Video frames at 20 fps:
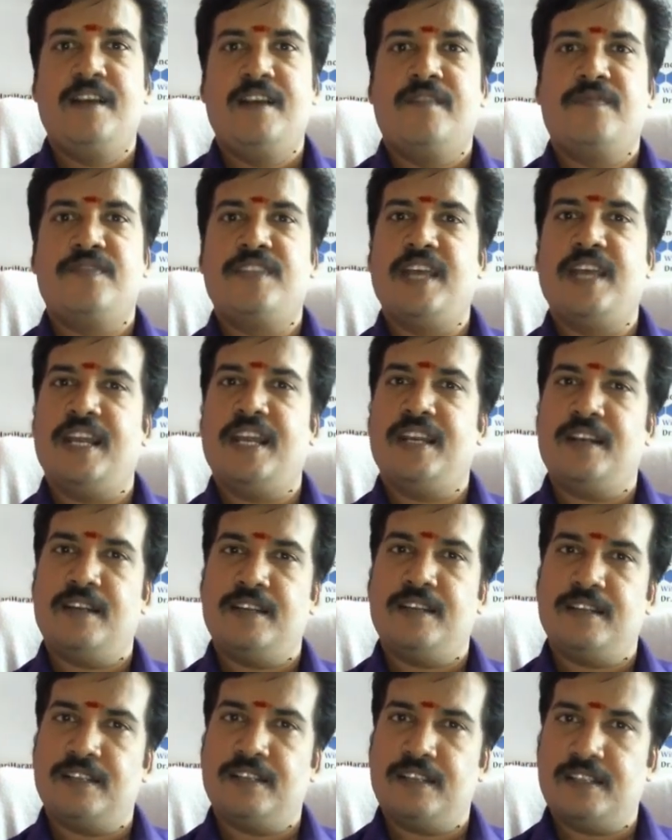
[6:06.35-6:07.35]
Then
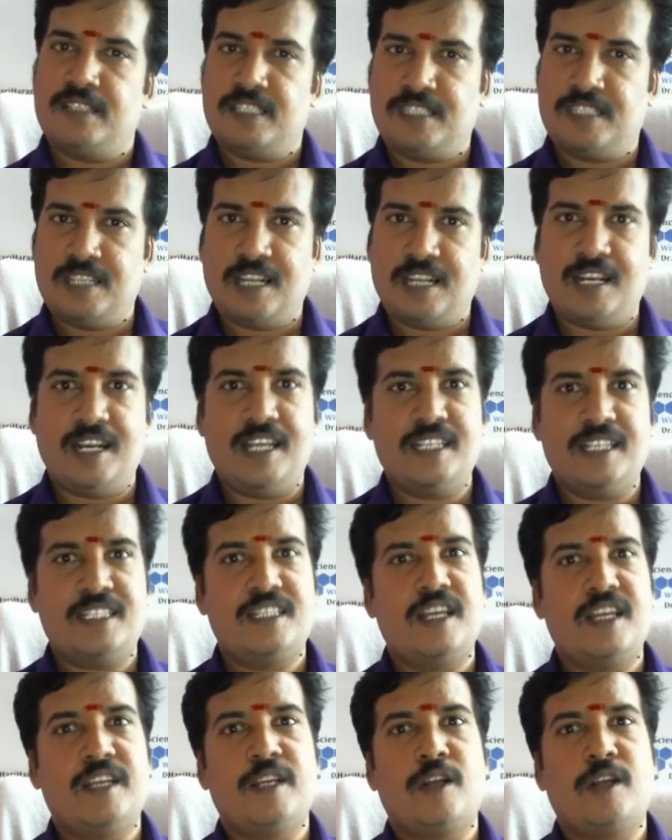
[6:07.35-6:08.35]
sterilize
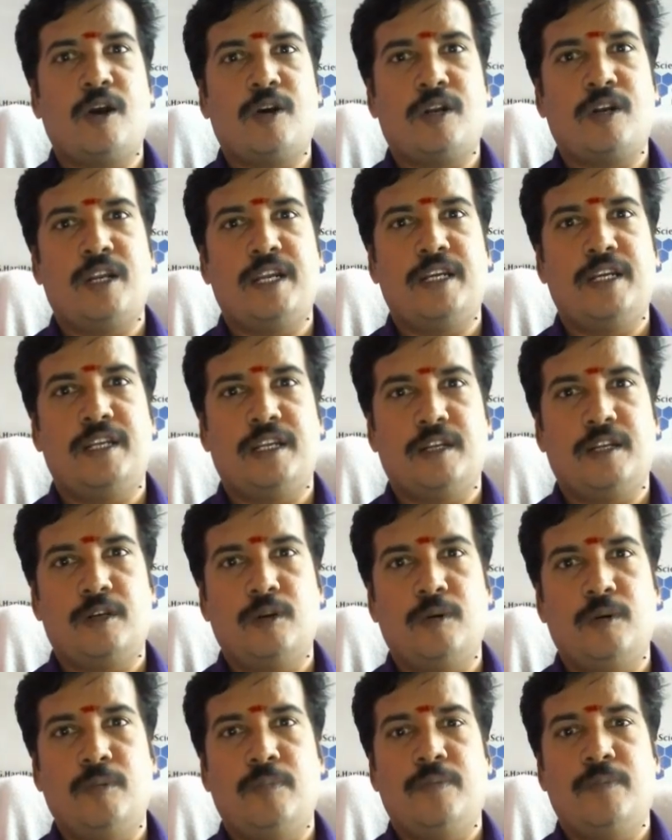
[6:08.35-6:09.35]
the inoculating
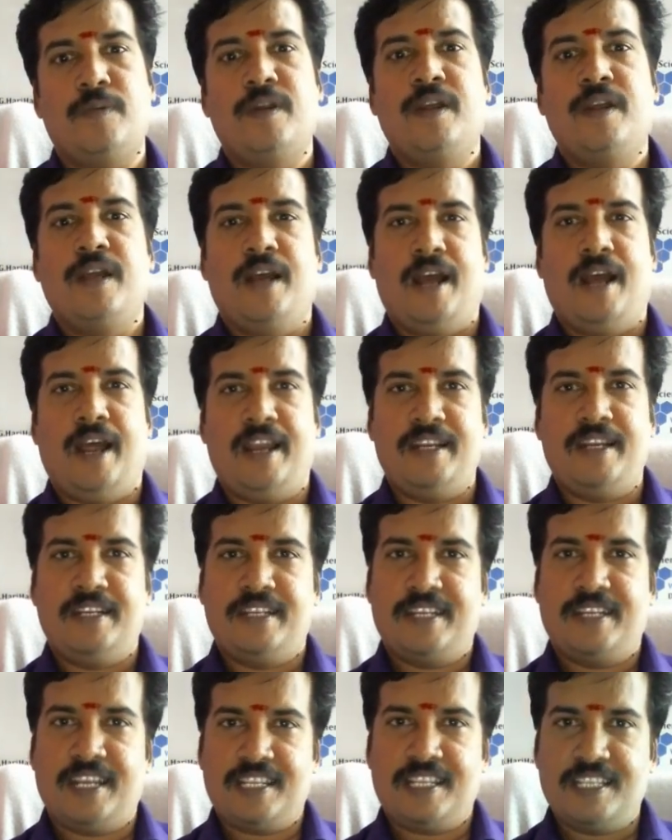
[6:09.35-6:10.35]
loop and
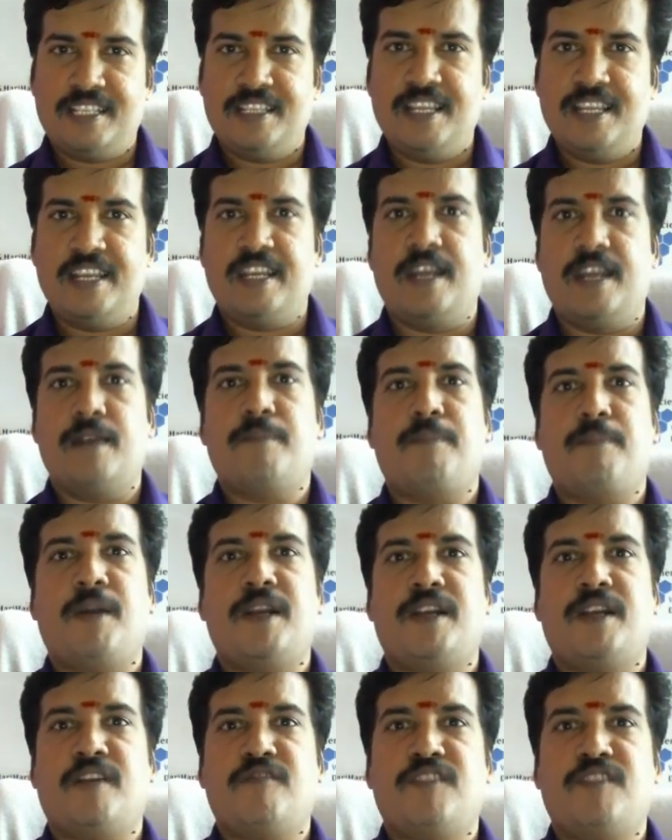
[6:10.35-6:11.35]
touch the
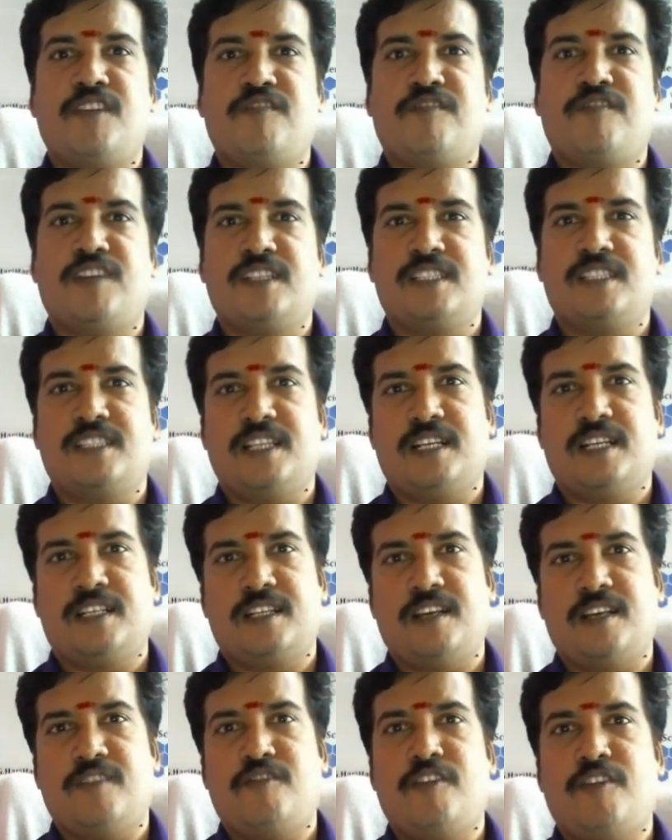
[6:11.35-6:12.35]
endpoint of the first
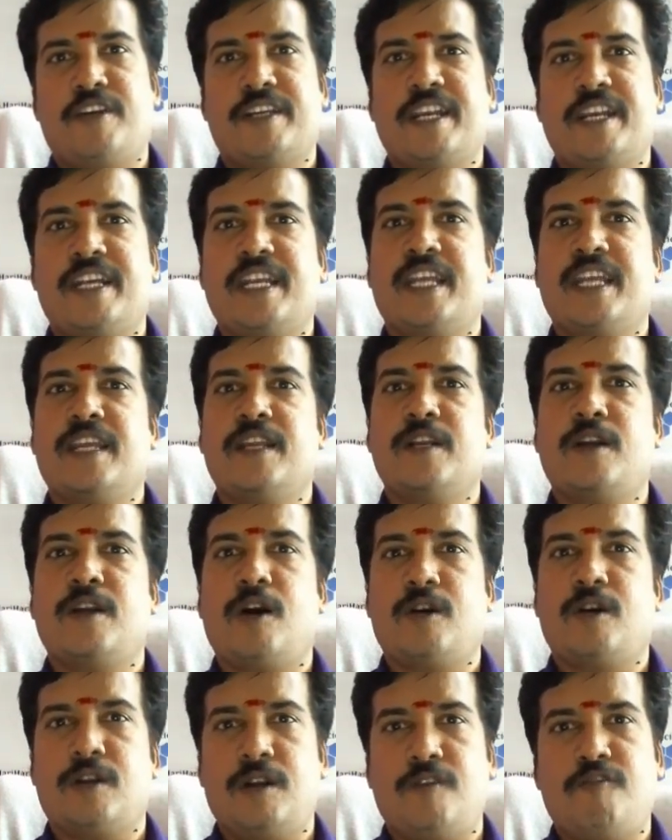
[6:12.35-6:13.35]
sector for getting
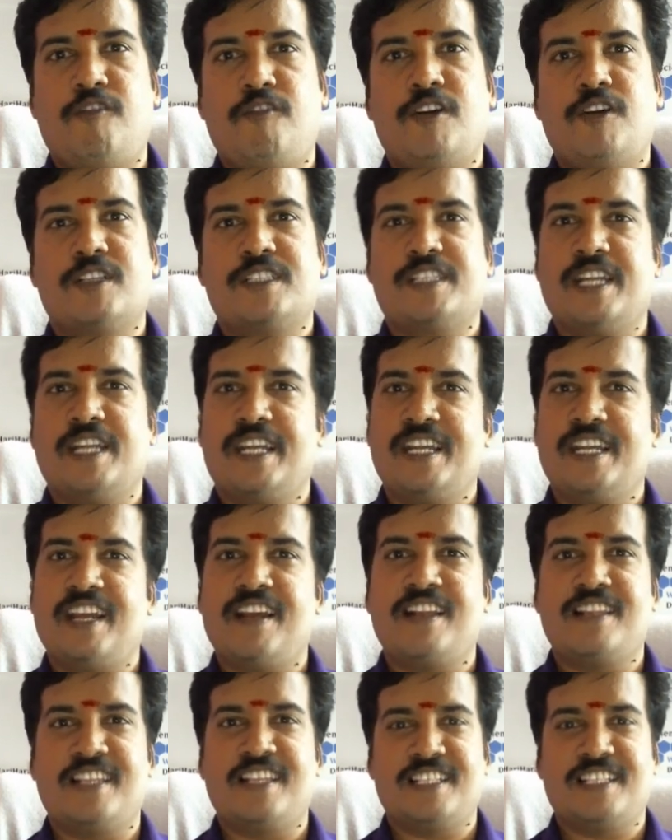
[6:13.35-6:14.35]
inoculum for streaking
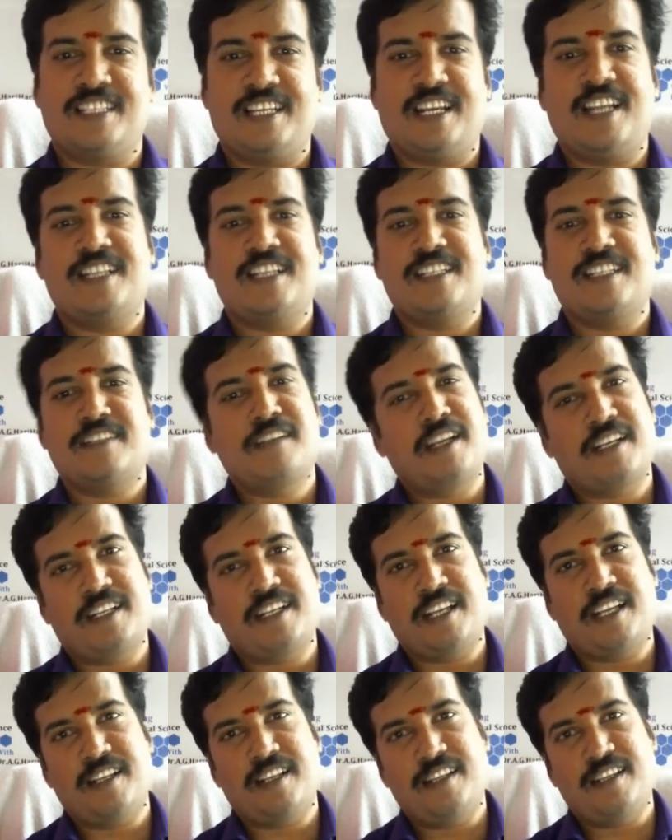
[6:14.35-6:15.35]
in the second
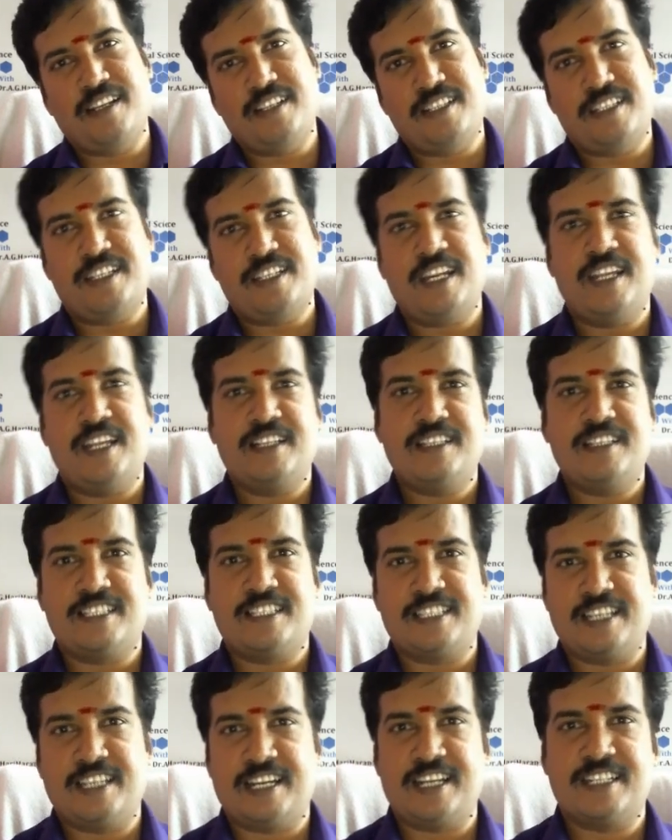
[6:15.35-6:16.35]
sector. Then streak the
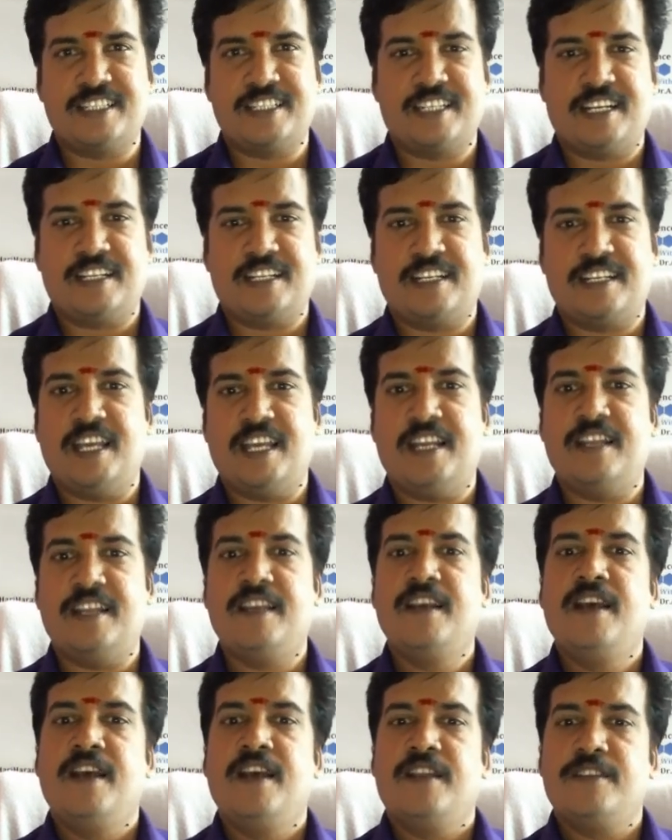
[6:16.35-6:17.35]
second sector.
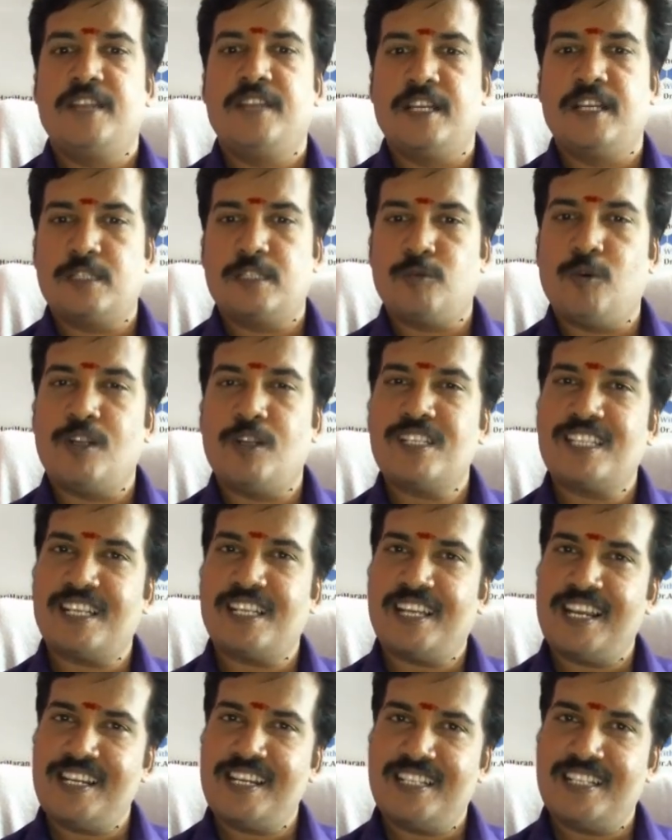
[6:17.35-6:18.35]
Then once
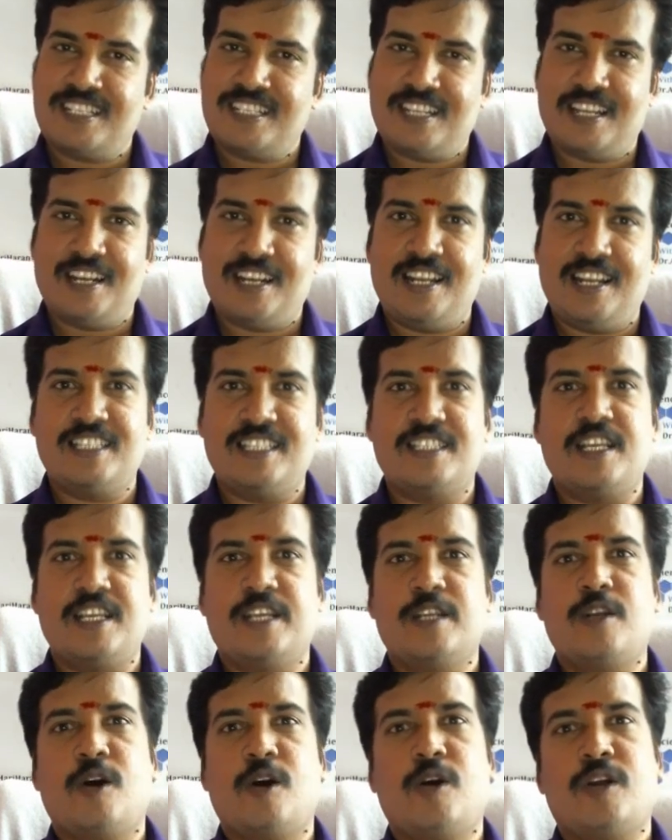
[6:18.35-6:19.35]
again sterilize the
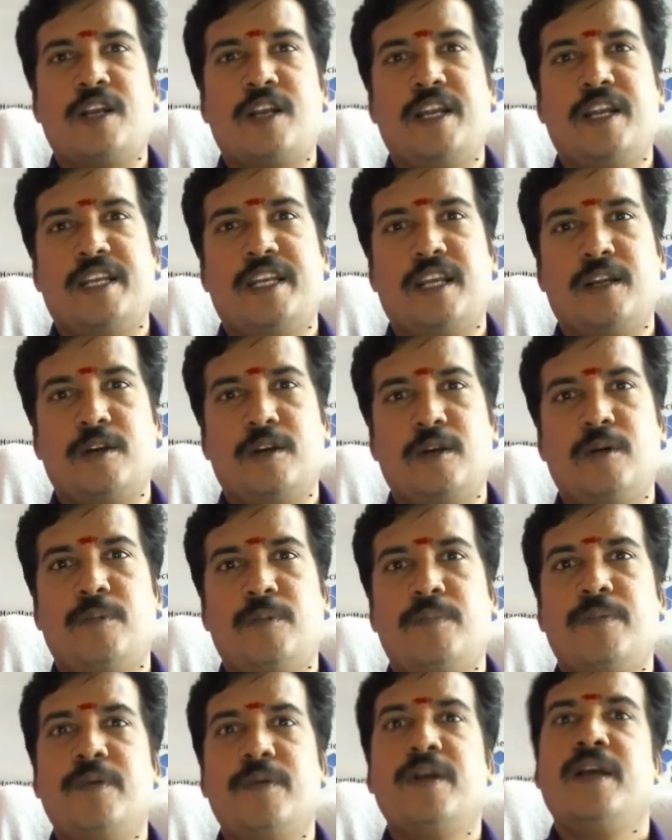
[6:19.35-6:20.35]
inoculating loop.
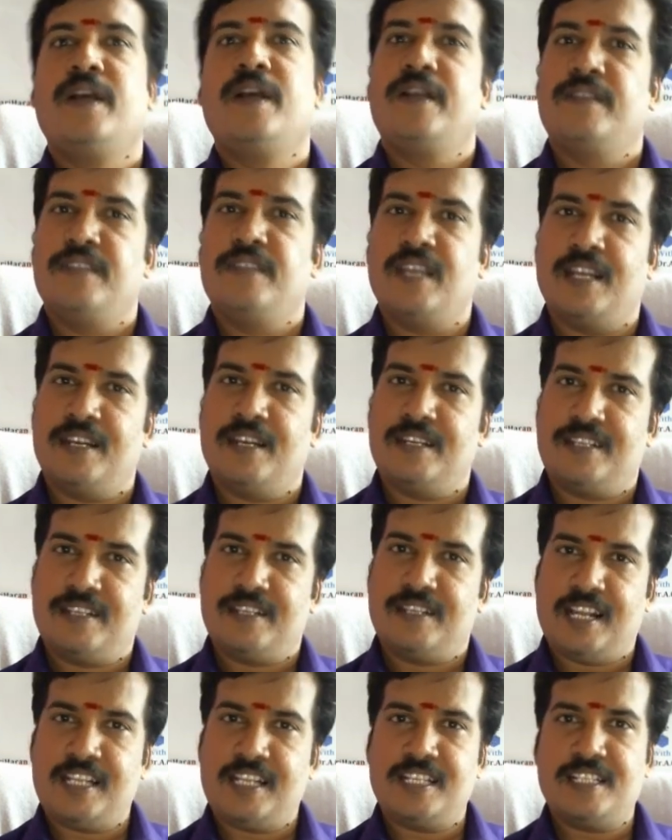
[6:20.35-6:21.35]
Then
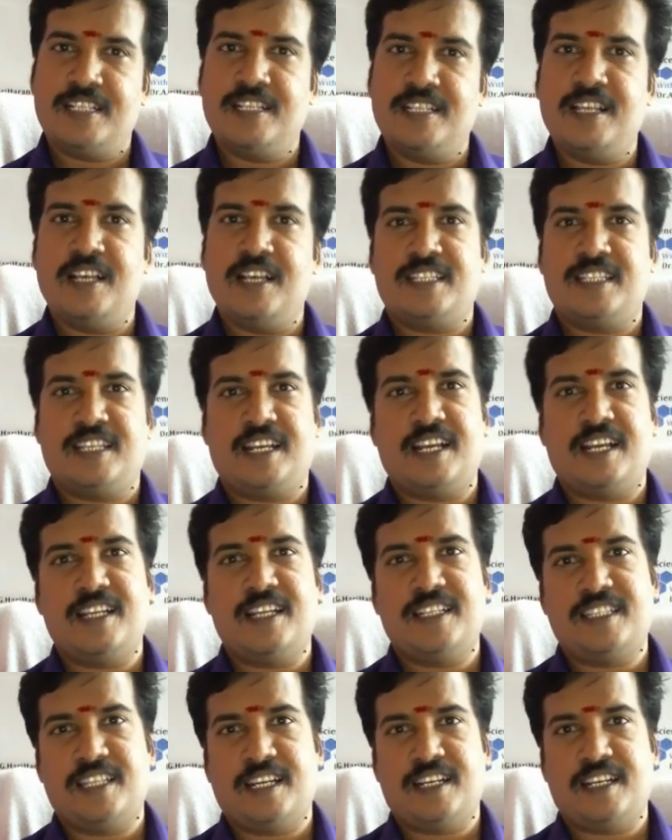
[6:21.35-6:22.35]
touch the second
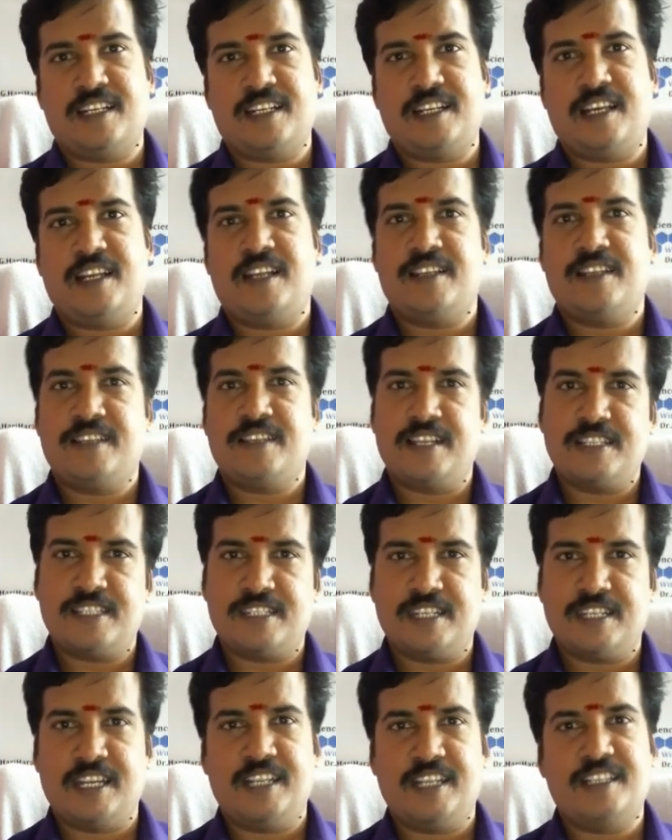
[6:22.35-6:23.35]
sector. Then
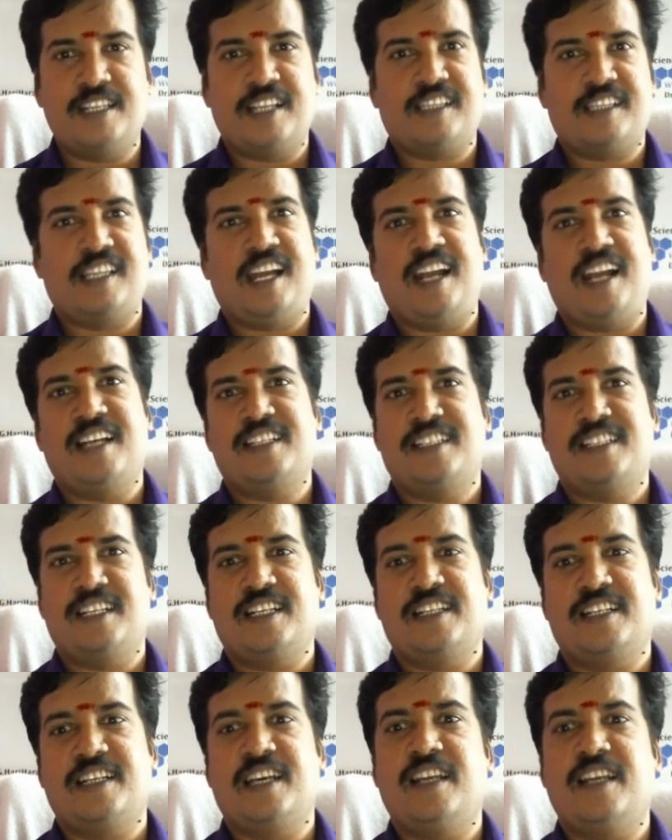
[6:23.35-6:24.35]
streak the third
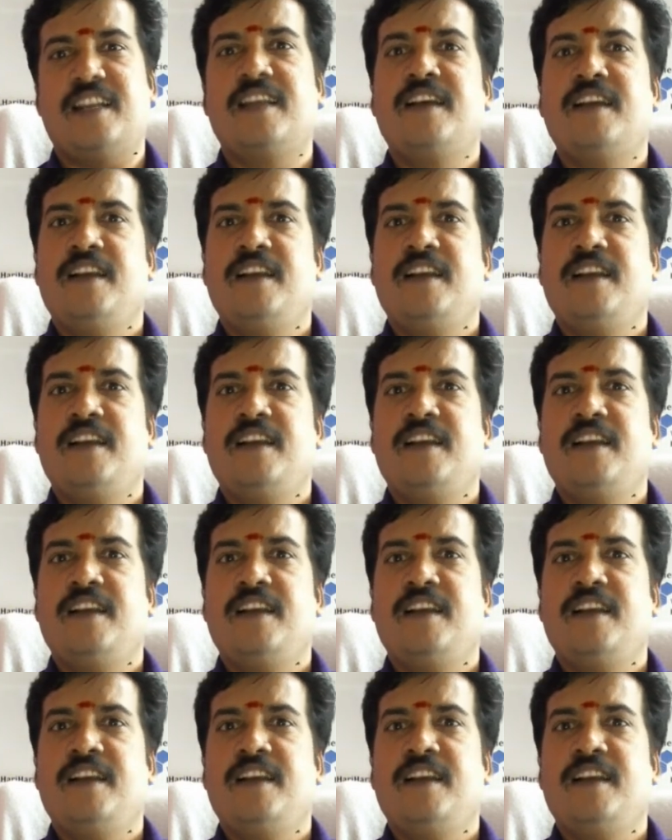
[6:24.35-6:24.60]
sector.